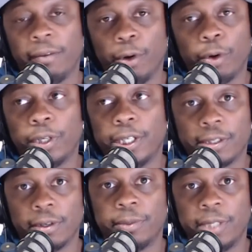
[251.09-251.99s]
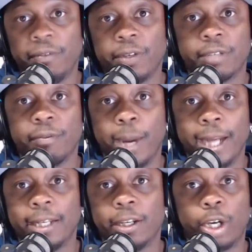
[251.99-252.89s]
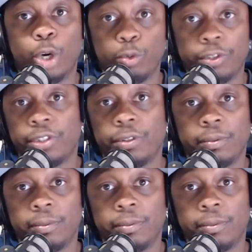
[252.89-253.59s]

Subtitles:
Vogel is a defensive minded coach.